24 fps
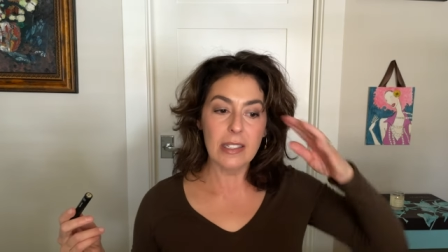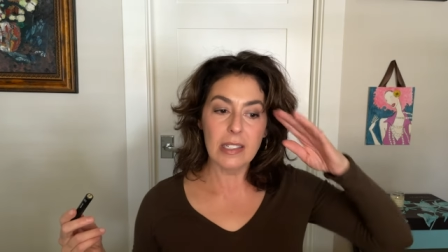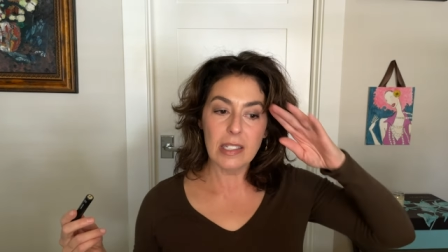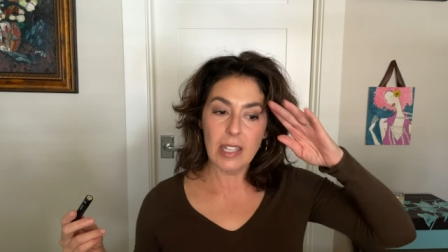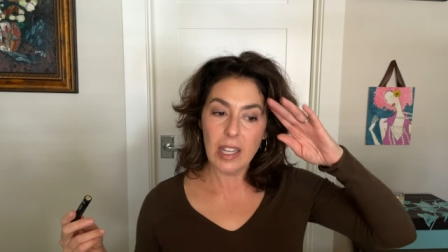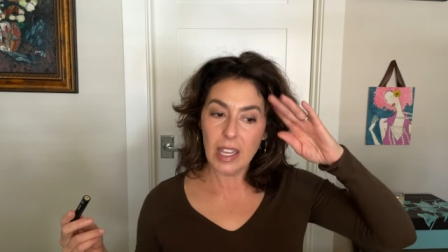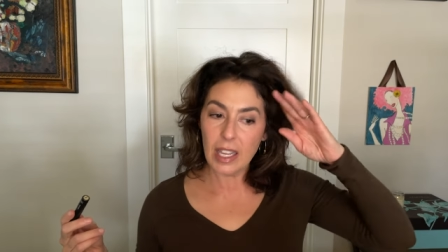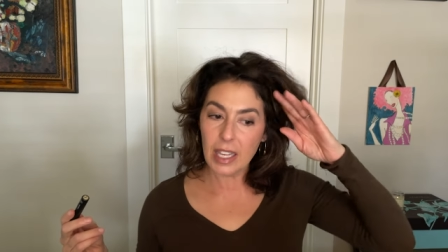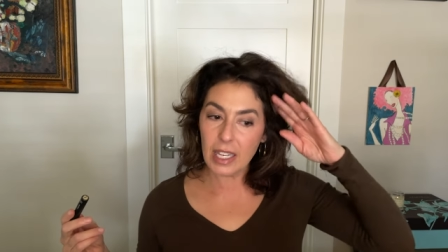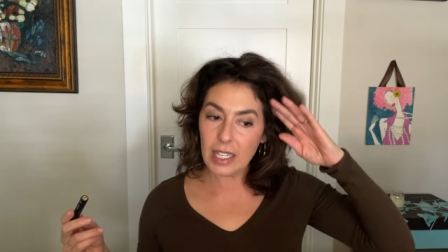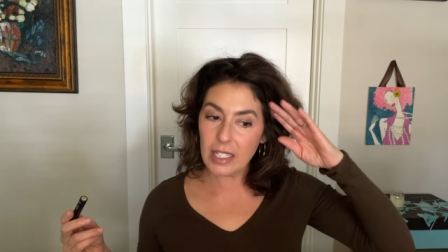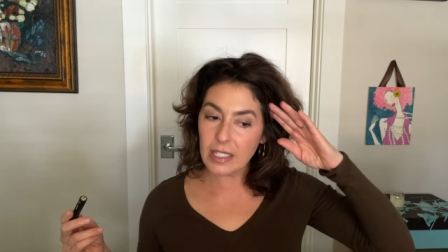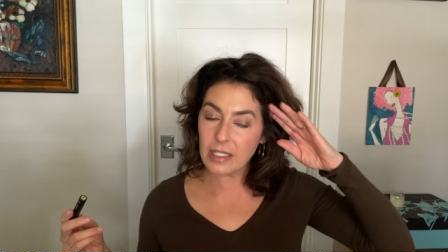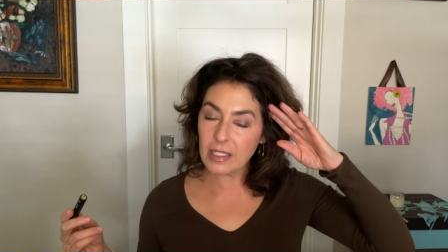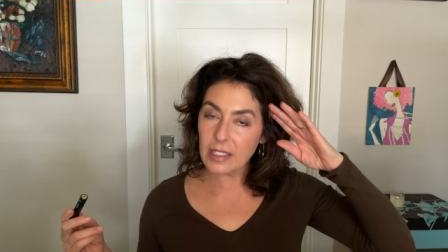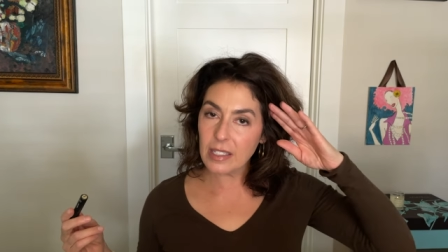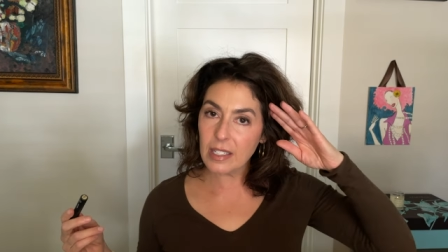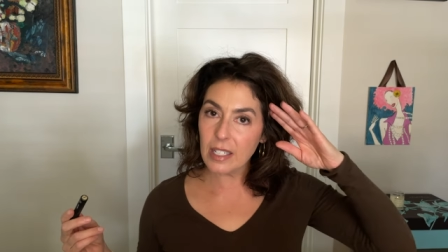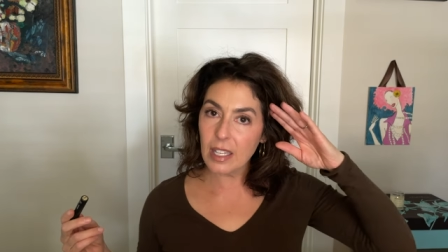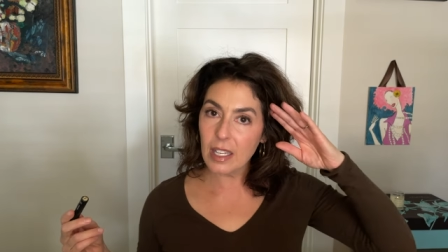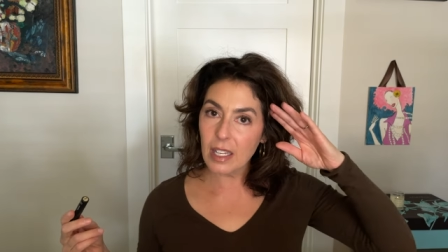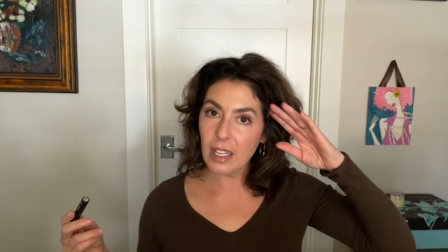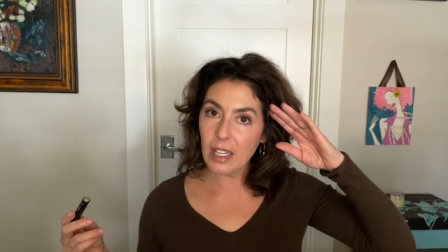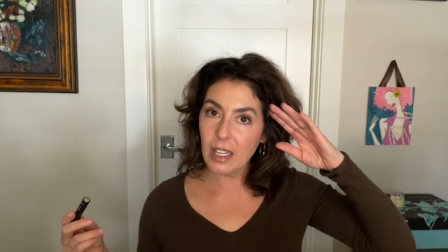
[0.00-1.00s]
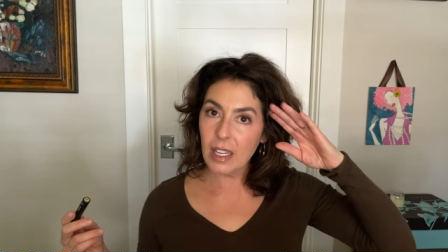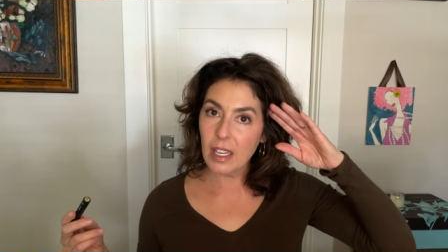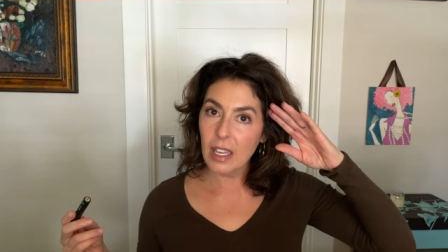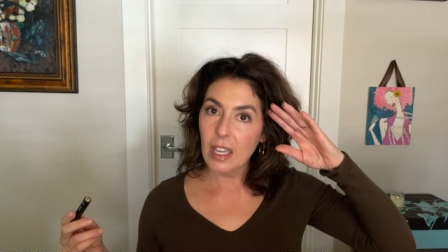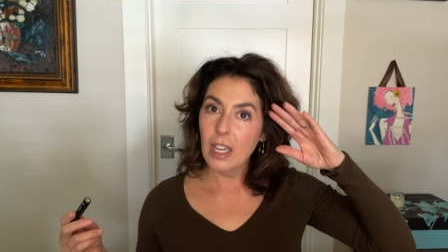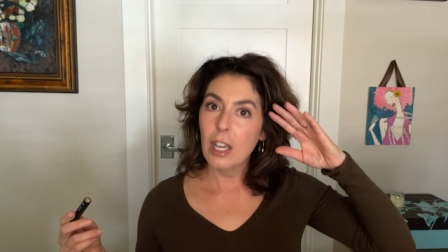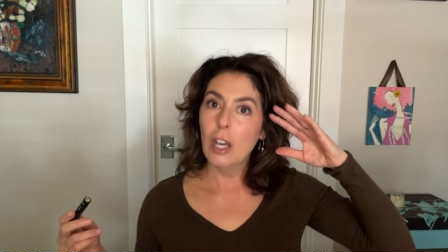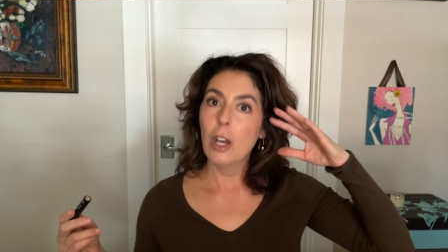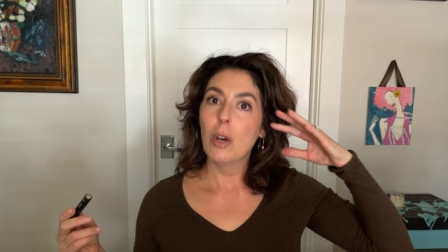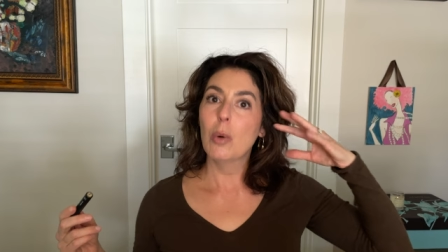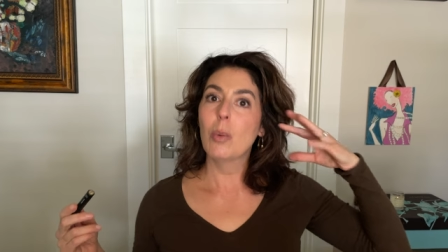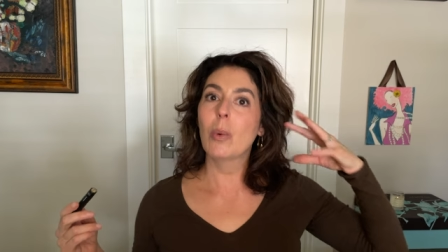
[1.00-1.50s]
tint
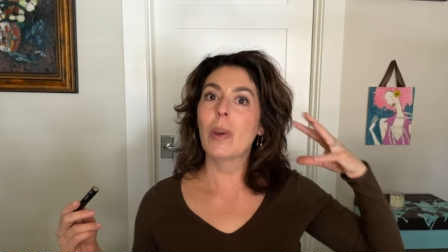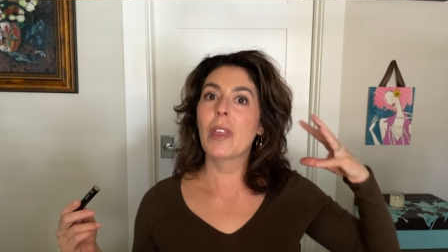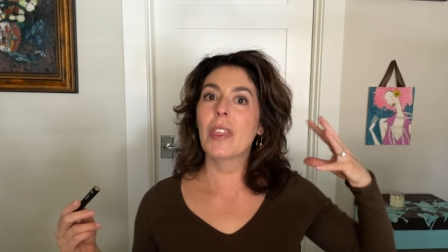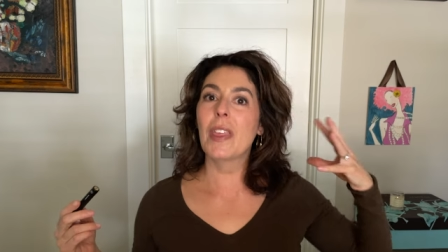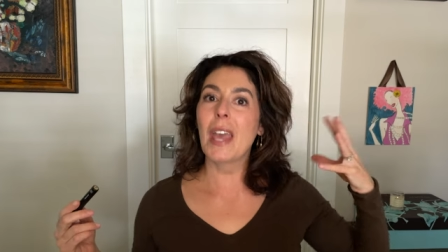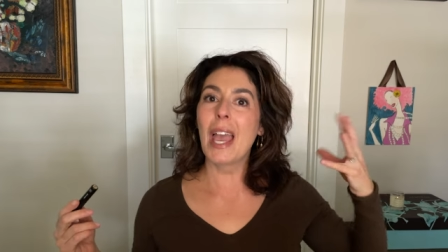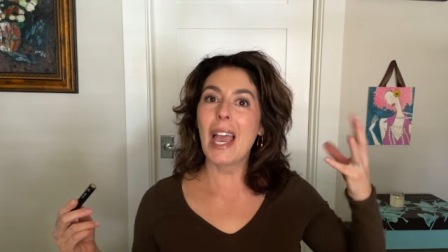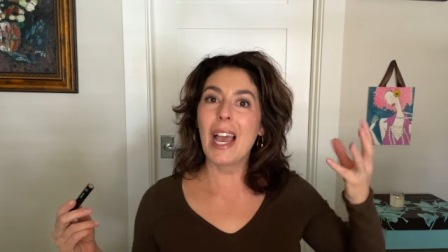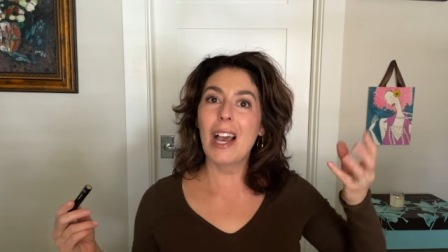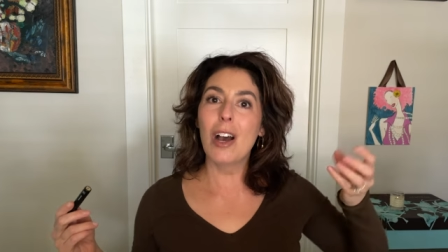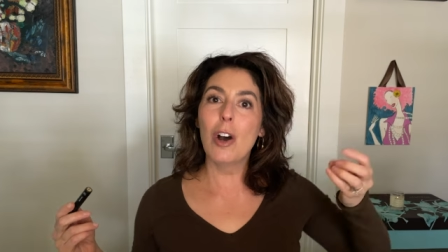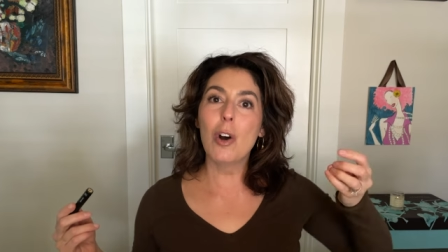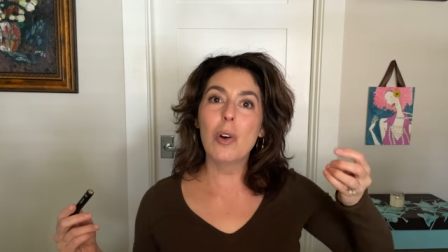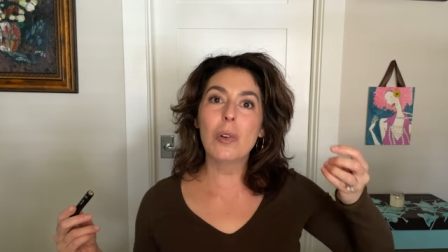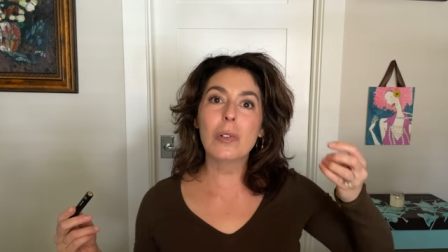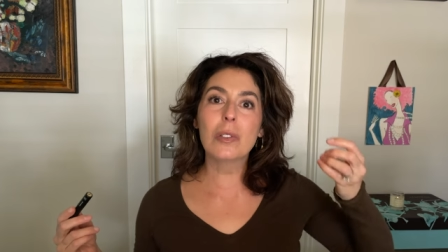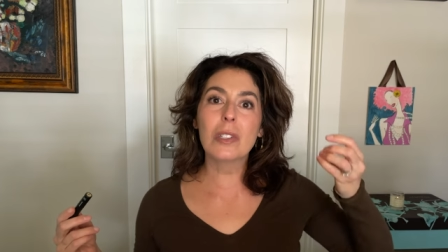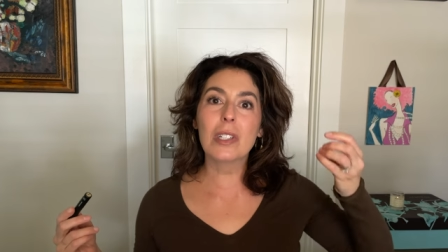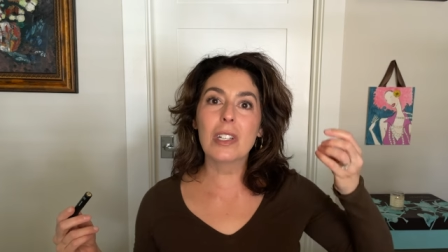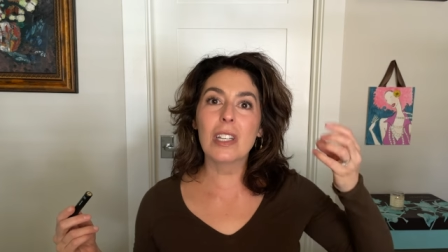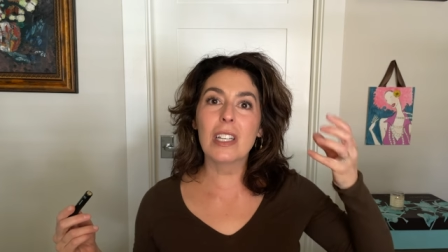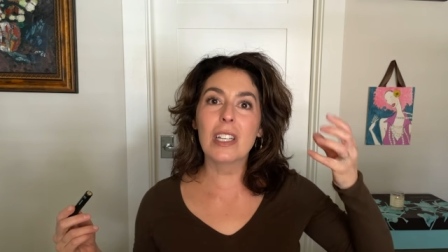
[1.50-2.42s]
without